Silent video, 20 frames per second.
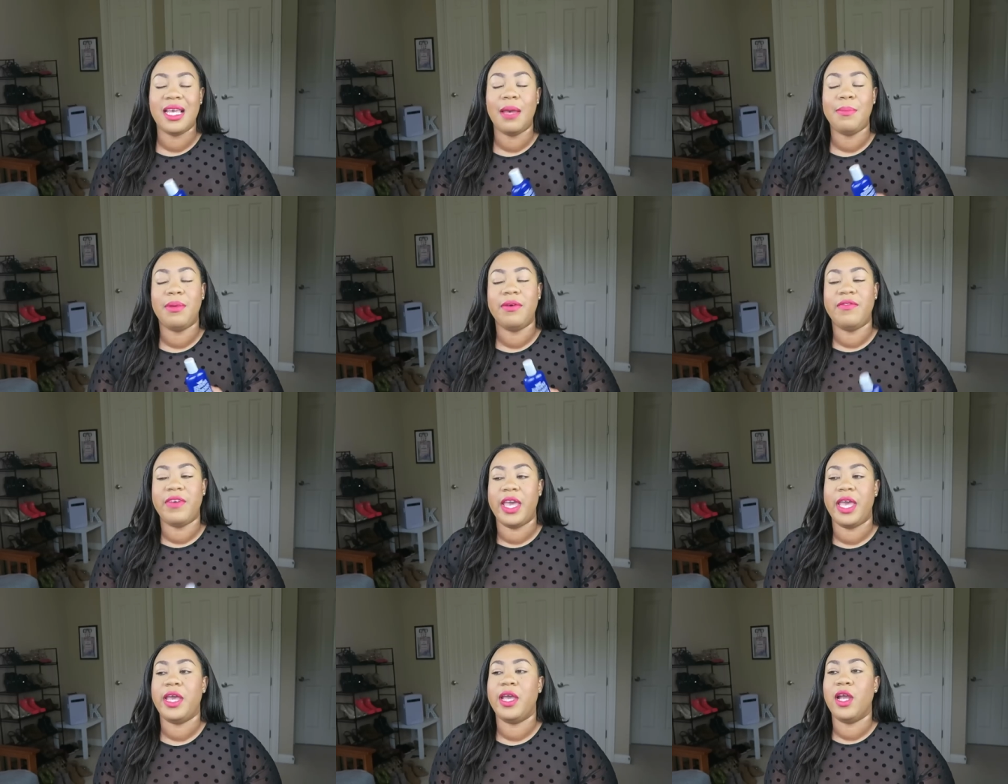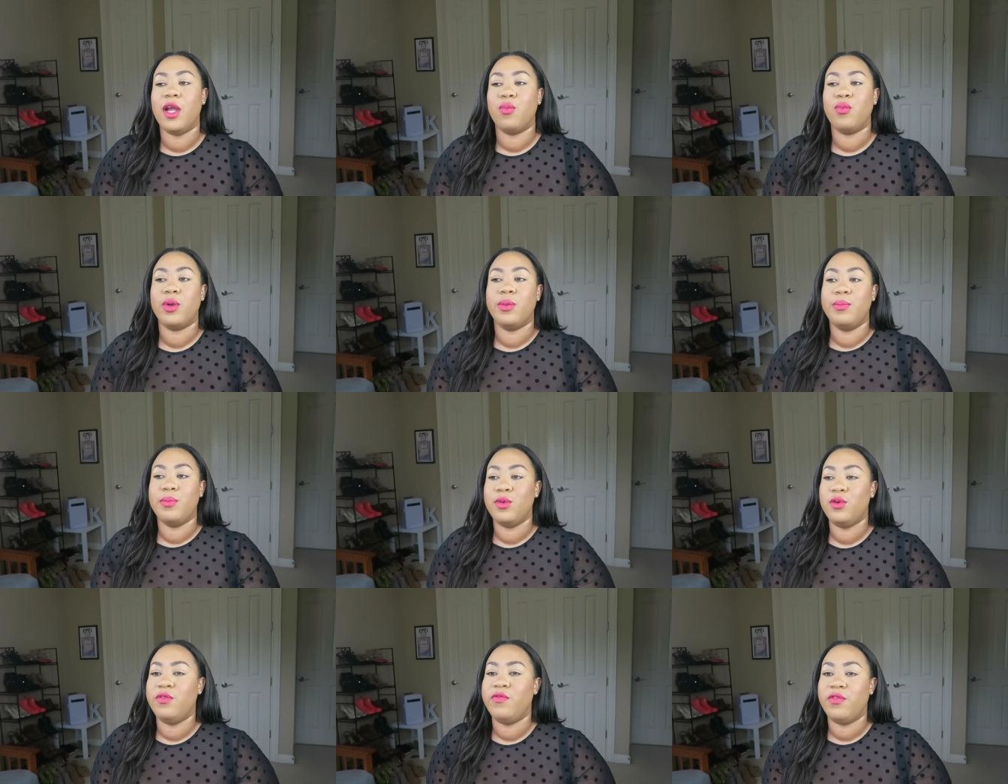type of hair
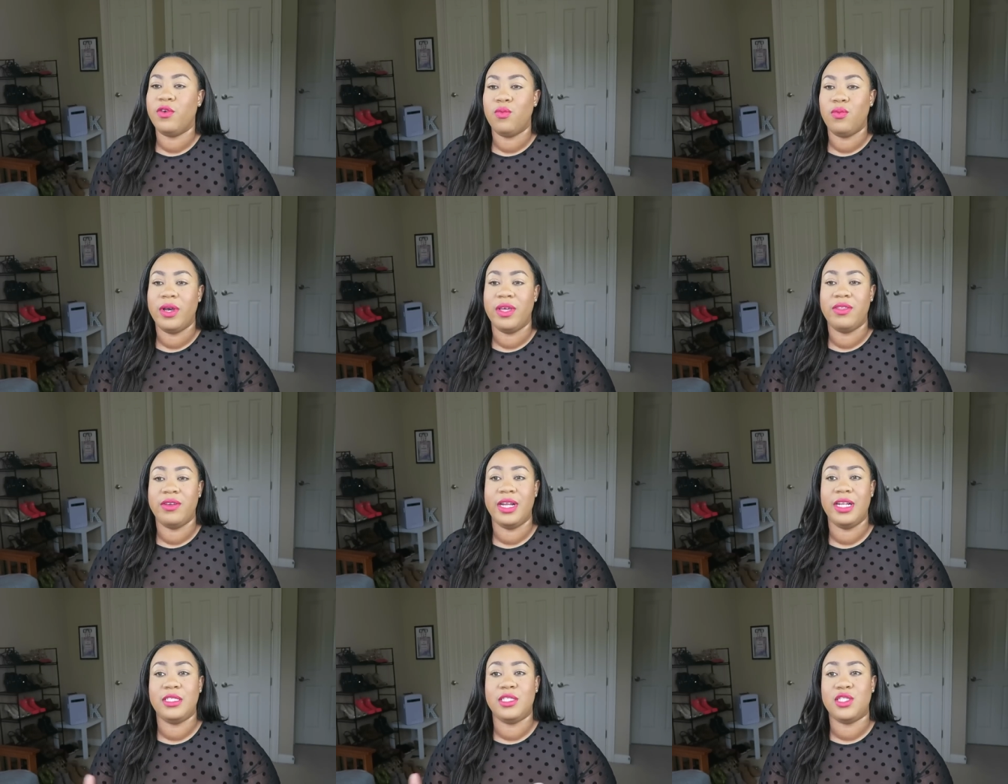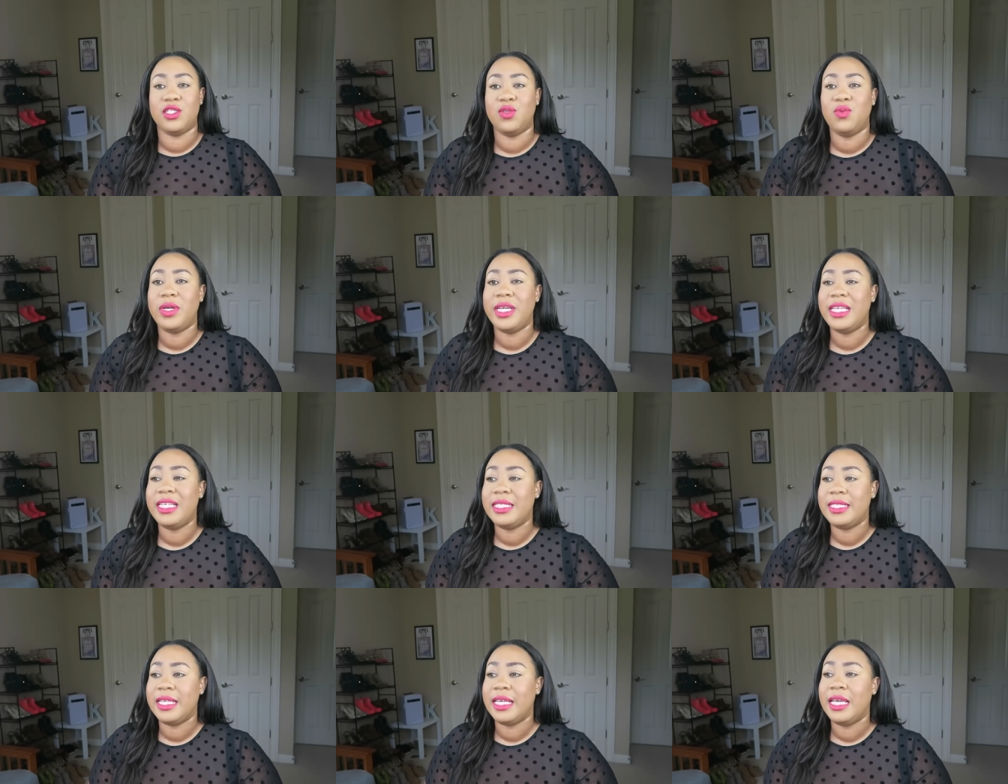removal, whether it's
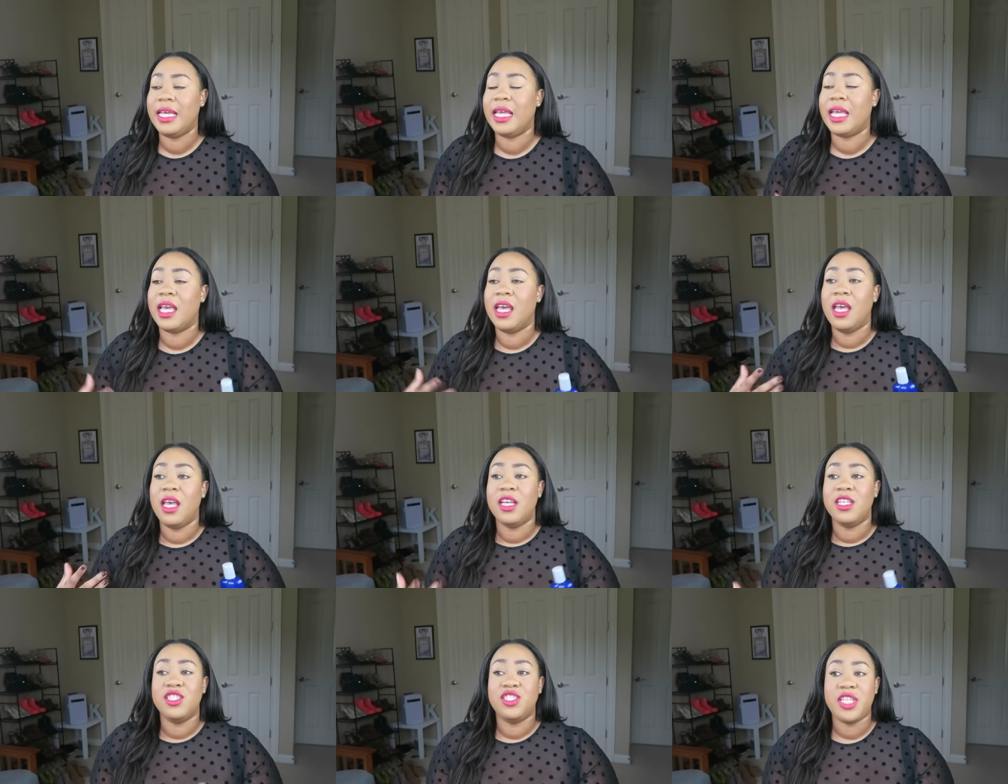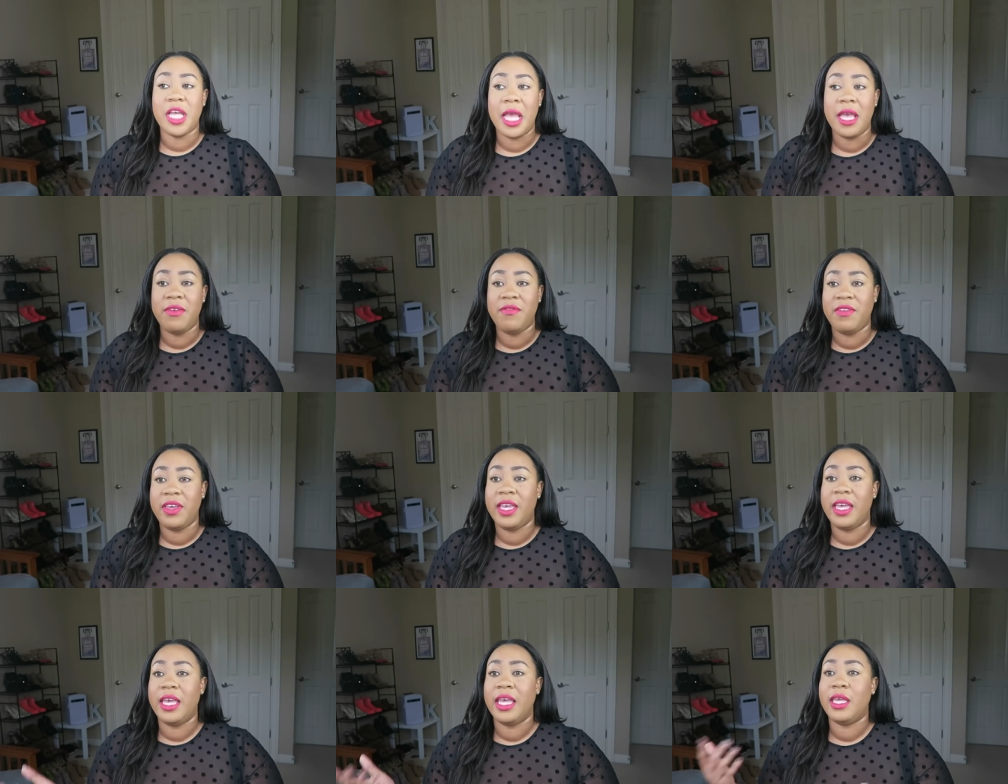tweezing,
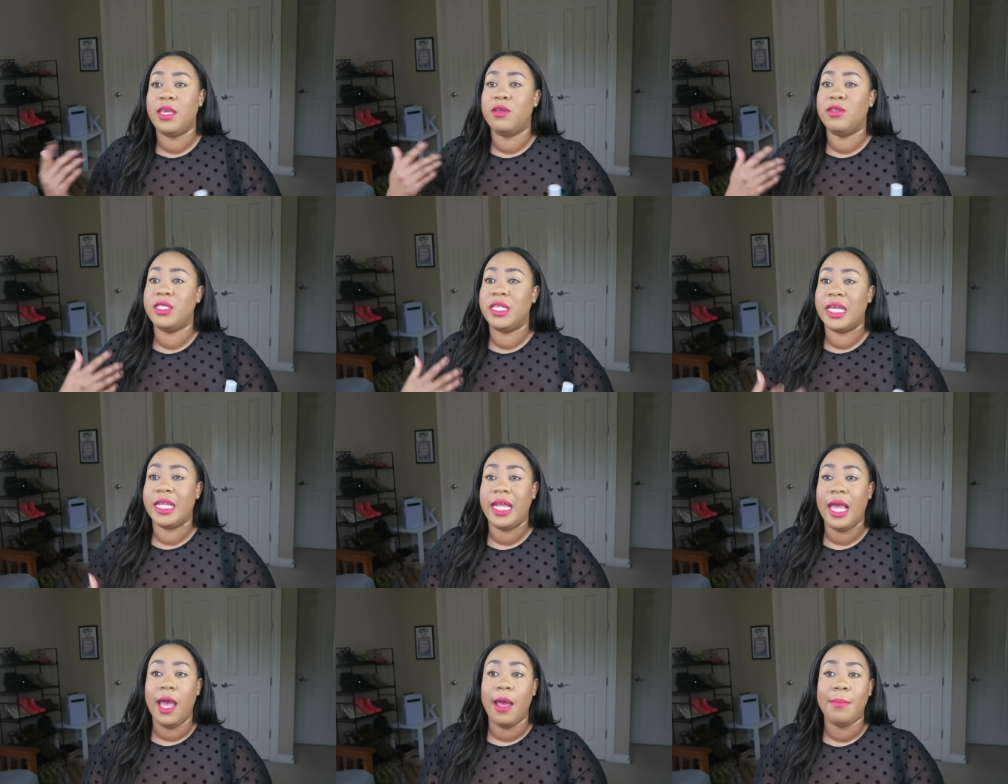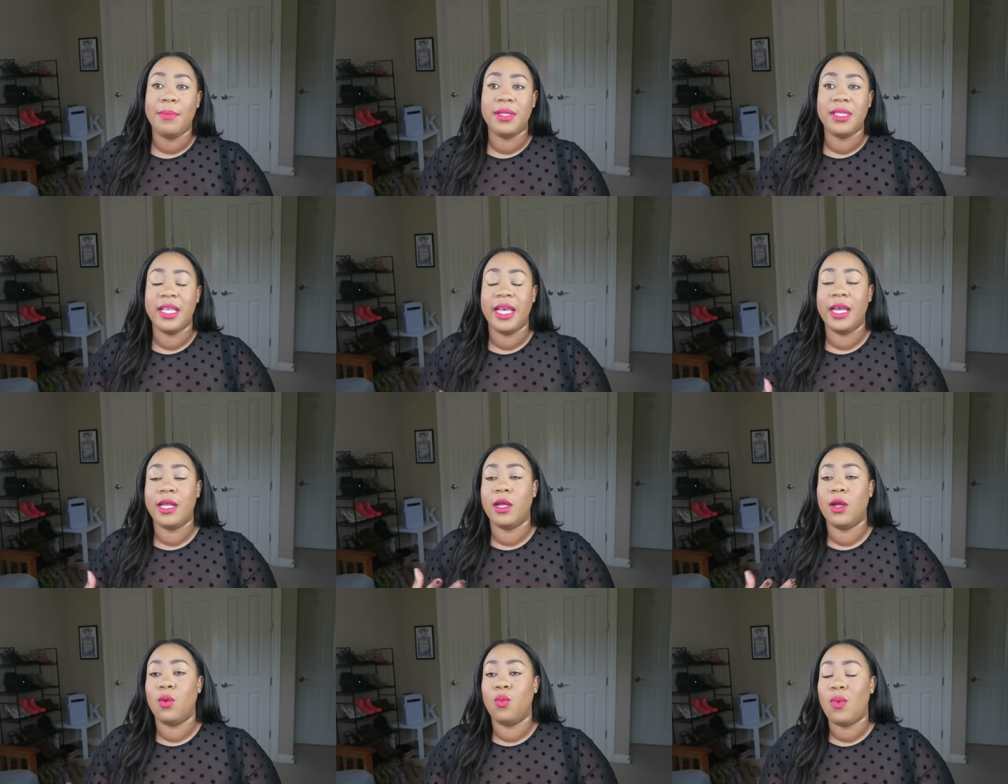shaving, using an
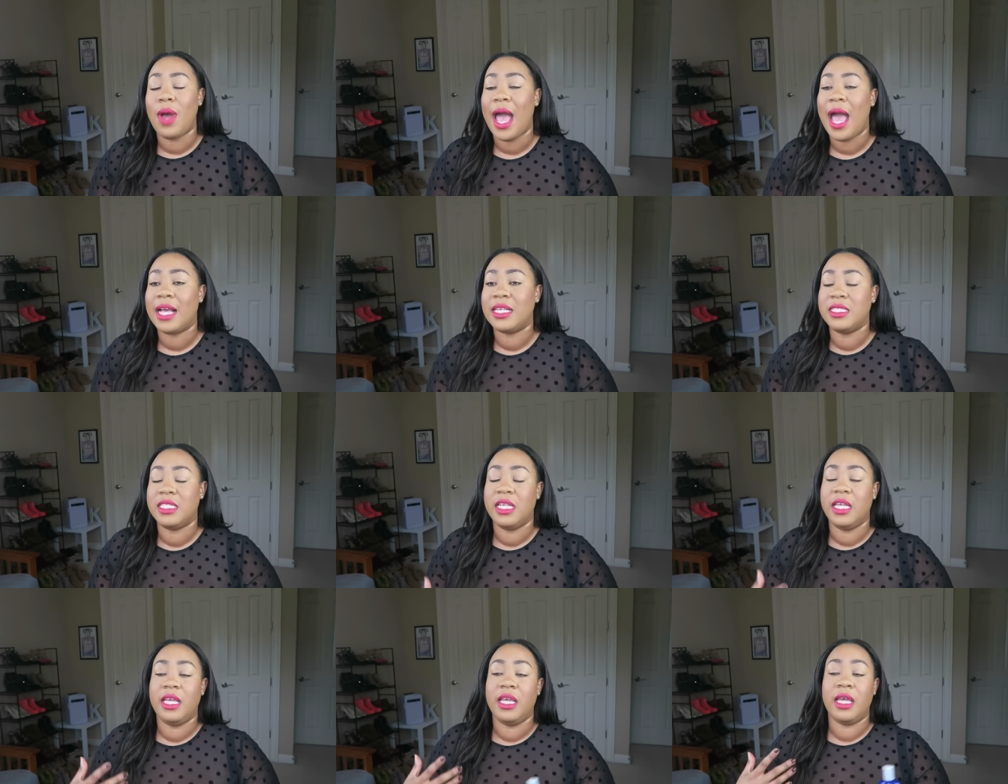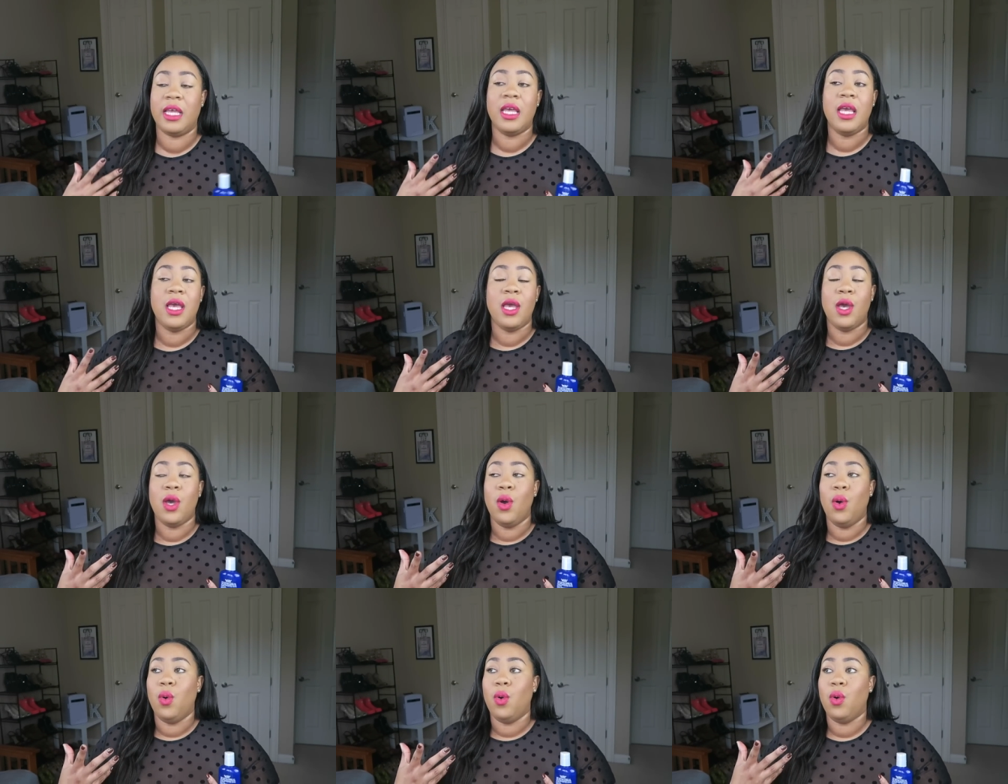epilator, waxing,
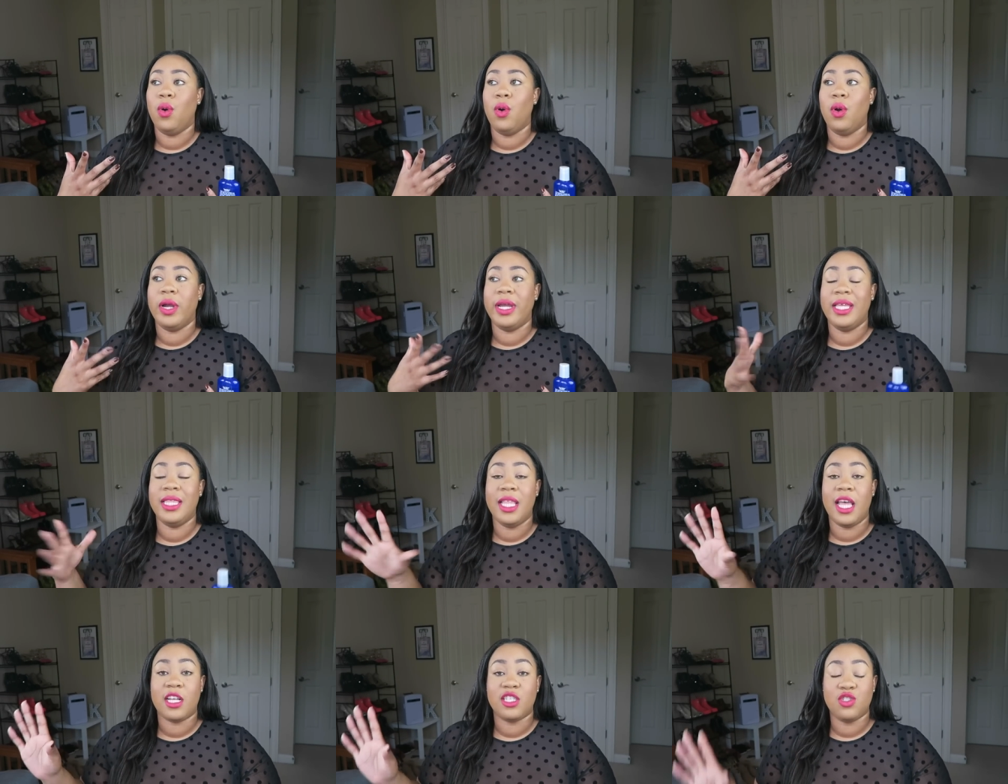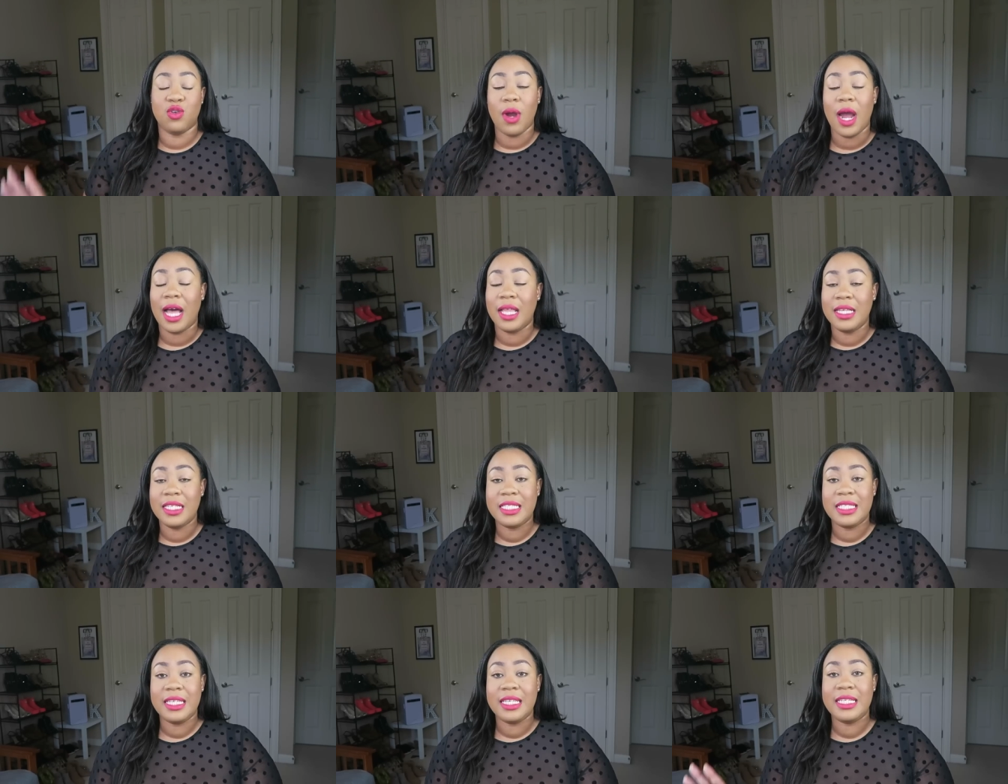or
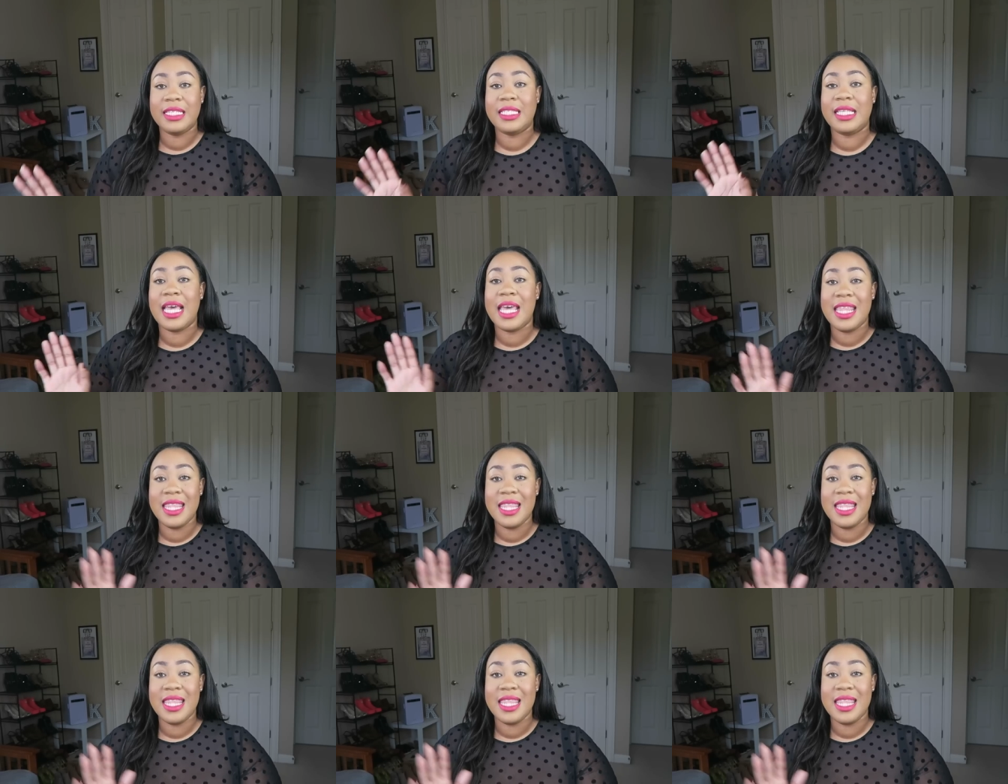electrolysis.